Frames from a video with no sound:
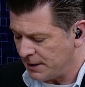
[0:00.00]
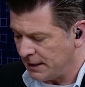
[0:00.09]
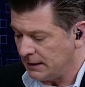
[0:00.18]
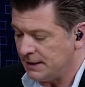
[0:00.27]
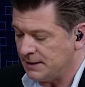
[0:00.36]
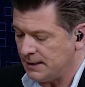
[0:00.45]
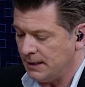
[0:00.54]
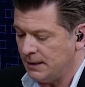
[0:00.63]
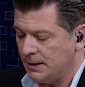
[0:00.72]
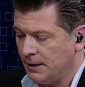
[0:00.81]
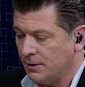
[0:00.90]
least
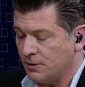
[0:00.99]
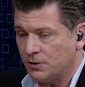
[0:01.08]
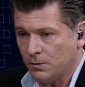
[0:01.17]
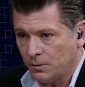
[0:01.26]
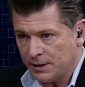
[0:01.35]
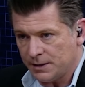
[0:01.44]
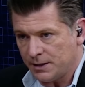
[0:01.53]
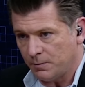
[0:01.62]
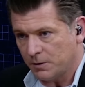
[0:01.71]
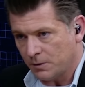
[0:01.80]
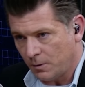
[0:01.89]
in in the stories that
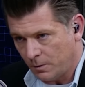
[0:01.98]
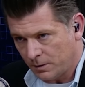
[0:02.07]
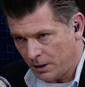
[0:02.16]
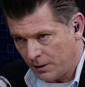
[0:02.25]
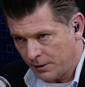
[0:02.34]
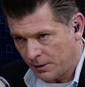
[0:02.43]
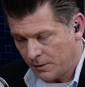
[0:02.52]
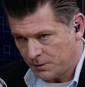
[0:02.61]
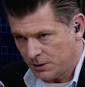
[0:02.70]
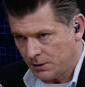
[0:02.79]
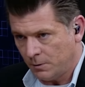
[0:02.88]
were told on the
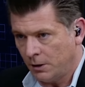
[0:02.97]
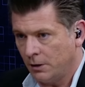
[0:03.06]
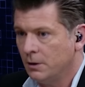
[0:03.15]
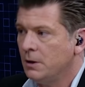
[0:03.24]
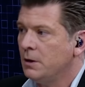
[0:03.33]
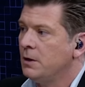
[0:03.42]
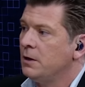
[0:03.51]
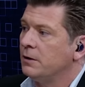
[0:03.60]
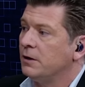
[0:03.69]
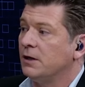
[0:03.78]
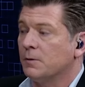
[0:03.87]
ghost tour,
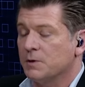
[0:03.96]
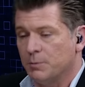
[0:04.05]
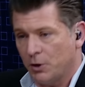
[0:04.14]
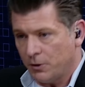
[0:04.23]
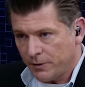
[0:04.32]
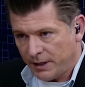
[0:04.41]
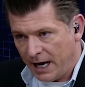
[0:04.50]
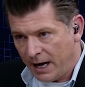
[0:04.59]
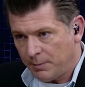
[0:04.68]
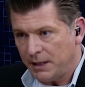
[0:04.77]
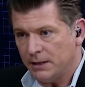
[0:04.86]
that there was a murder that
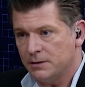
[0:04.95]
happened